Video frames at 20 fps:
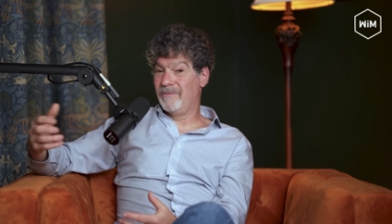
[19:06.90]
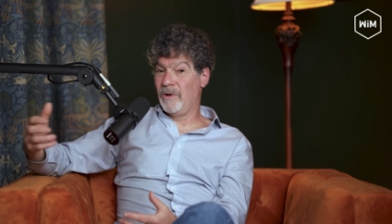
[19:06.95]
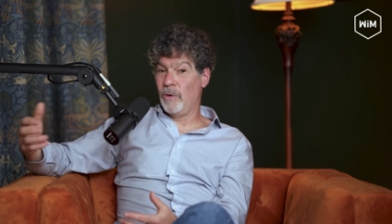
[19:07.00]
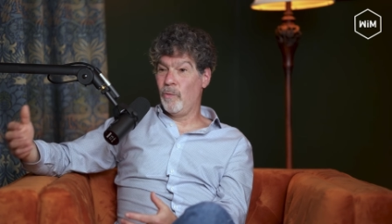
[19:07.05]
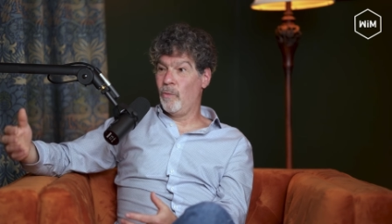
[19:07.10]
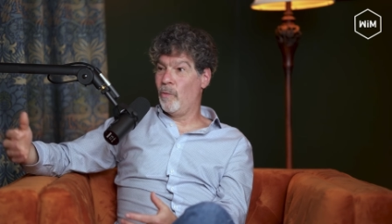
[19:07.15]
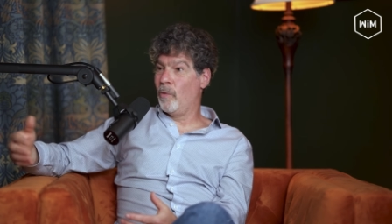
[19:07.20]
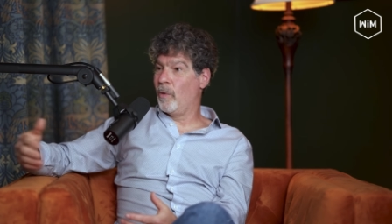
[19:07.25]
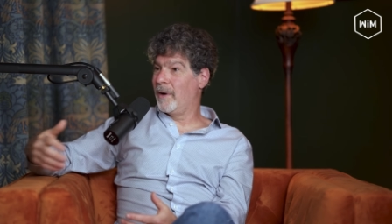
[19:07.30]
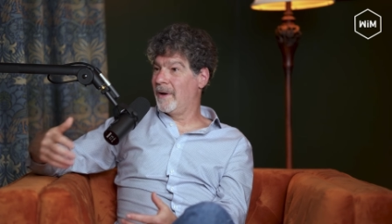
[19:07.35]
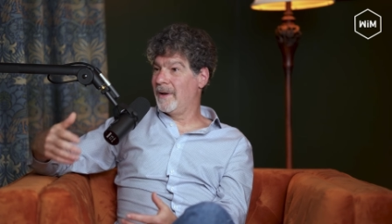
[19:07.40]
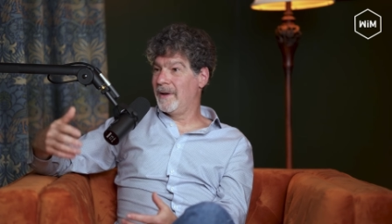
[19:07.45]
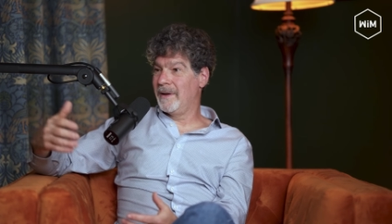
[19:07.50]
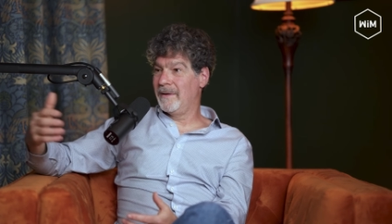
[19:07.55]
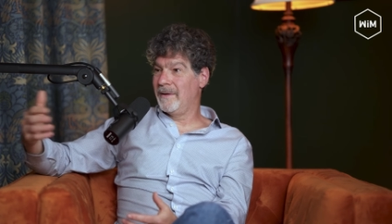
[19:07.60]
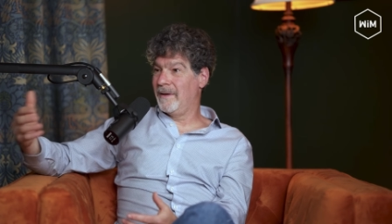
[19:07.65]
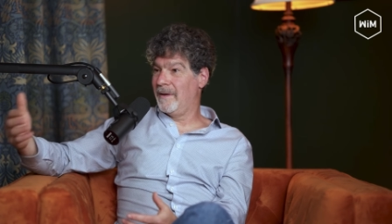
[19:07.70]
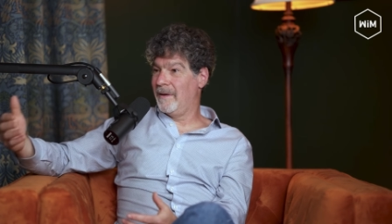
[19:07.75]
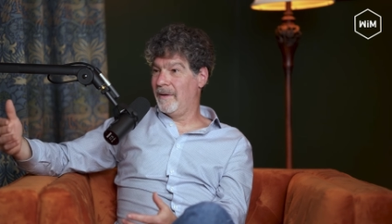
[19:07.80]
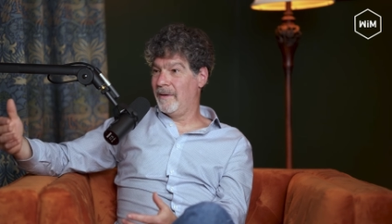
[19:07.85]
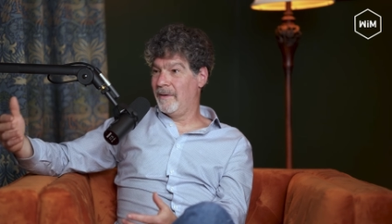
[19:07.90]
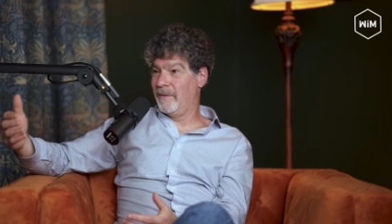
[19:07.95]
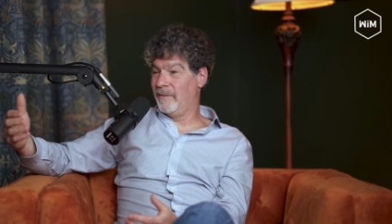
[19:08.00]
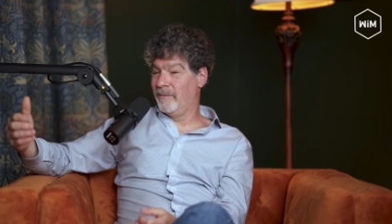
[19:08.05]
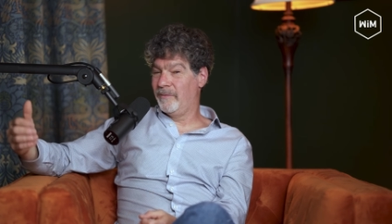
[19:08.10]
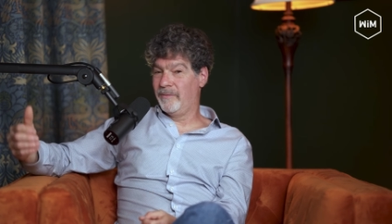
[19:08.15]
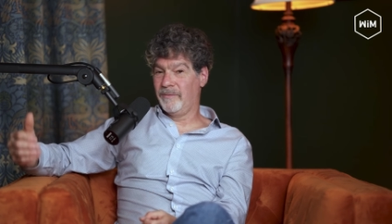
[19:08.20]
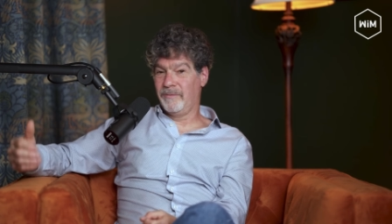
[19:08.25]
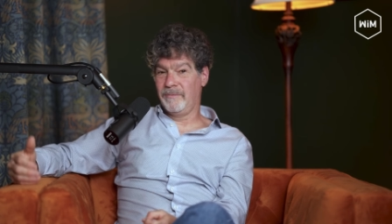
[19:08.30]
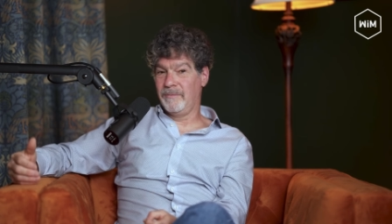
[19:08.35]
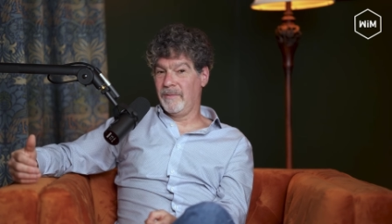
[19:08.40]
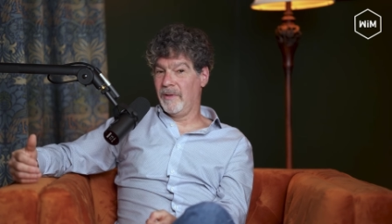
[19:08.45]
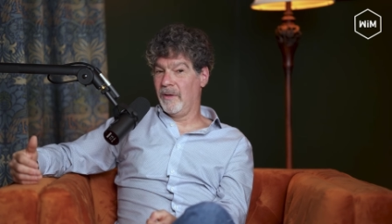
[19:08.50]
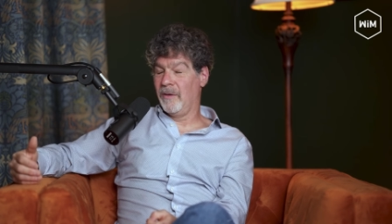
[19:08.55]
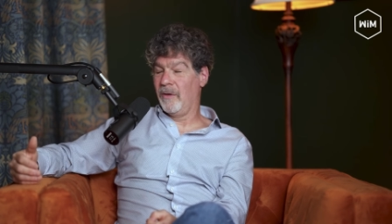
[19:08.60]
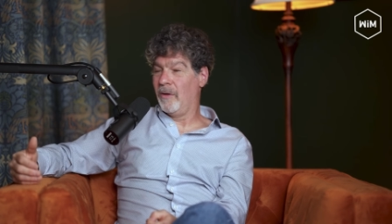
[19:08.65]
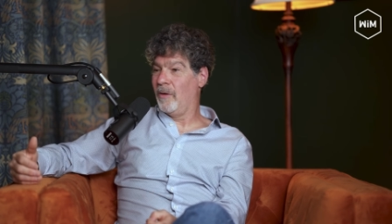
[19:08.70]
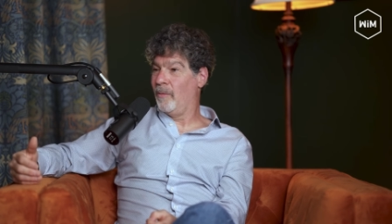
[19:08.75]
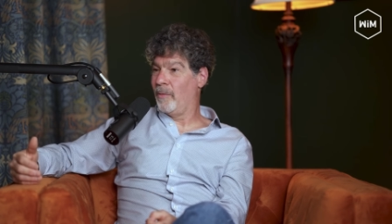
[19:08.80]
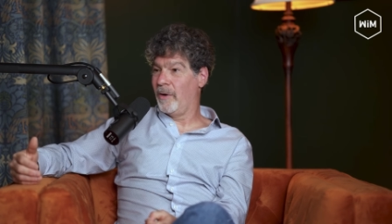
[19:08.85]
awarding of the
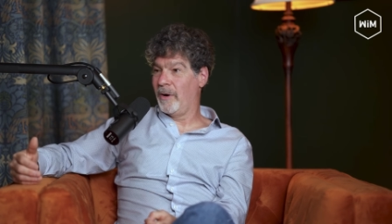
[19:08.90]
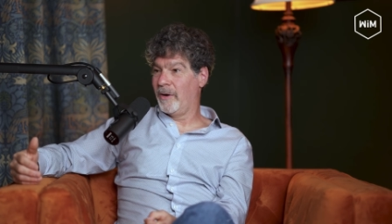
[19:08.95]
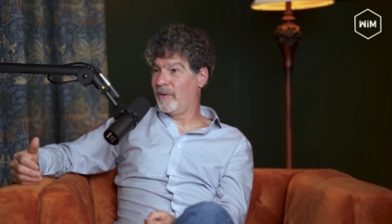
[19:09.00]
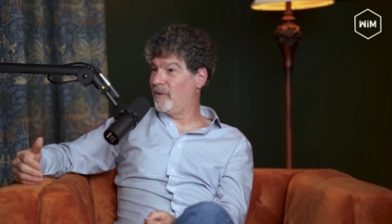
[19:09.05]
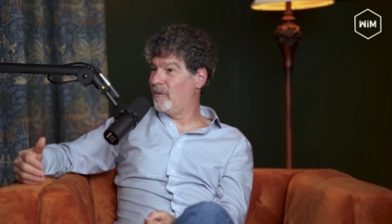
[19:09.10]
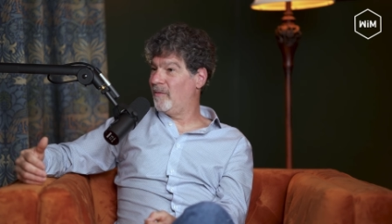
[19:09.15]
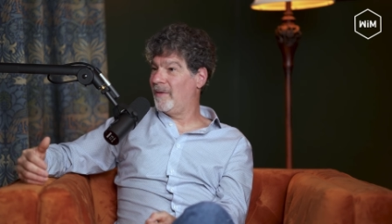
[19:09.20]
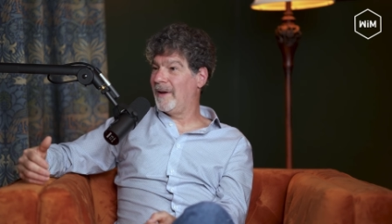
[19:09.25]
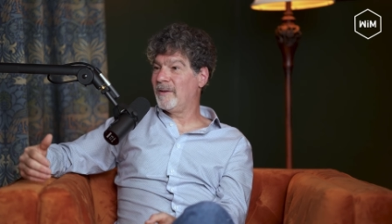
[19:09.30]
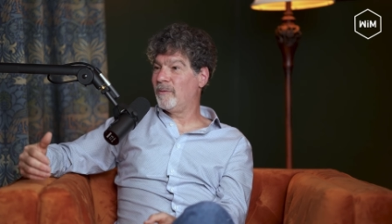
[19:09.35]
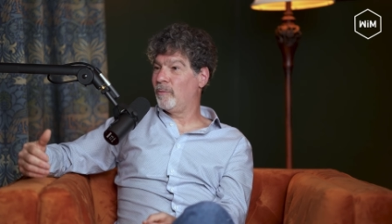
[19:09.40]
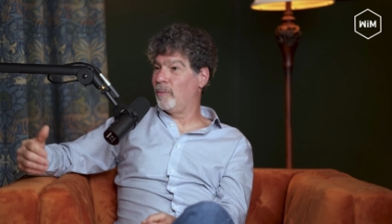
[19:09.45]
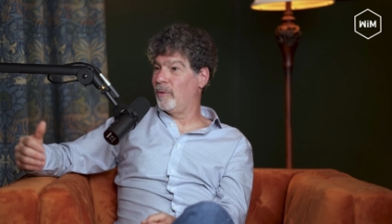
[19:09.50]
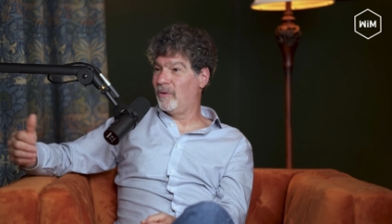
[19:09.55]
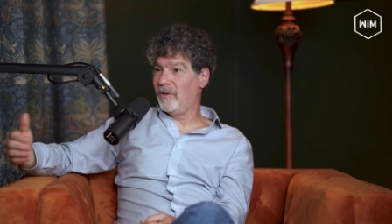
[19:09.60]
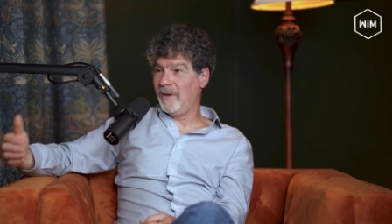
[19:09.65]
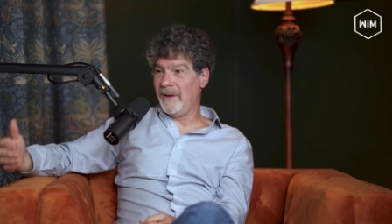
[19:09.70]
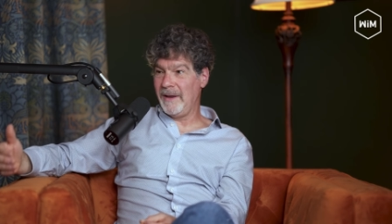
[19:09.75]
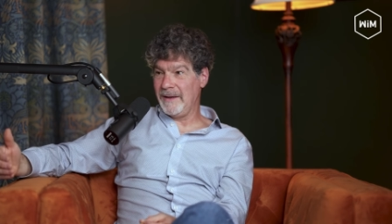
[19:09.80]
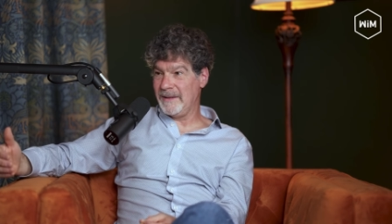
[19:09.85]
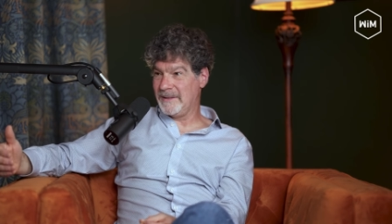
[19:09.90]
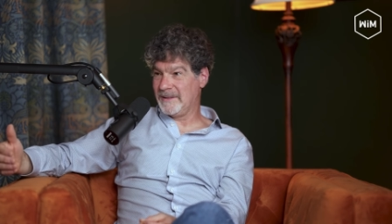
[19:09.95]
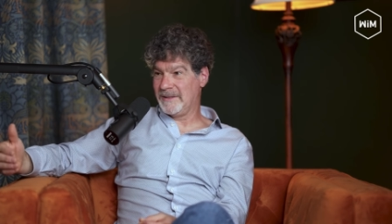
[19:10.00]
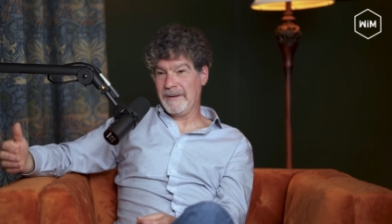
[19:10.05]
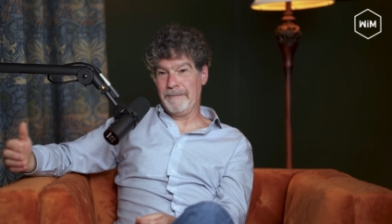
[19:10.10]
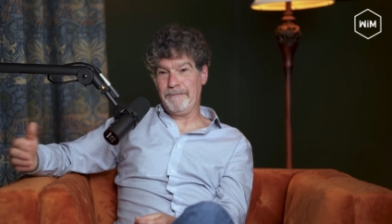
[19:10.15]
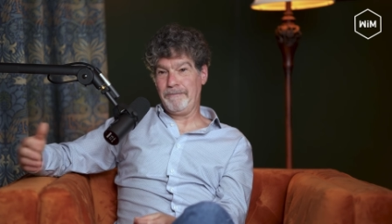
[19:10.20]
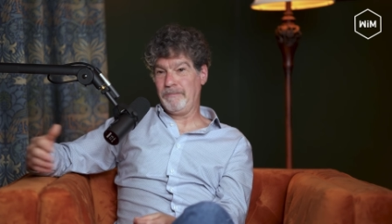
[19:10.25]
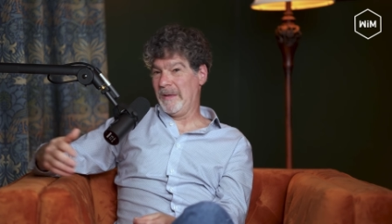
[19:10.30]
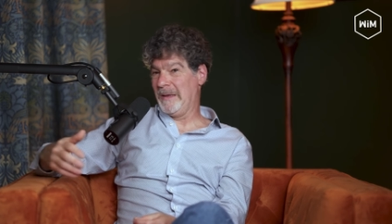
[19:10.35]
hallmarks of expertise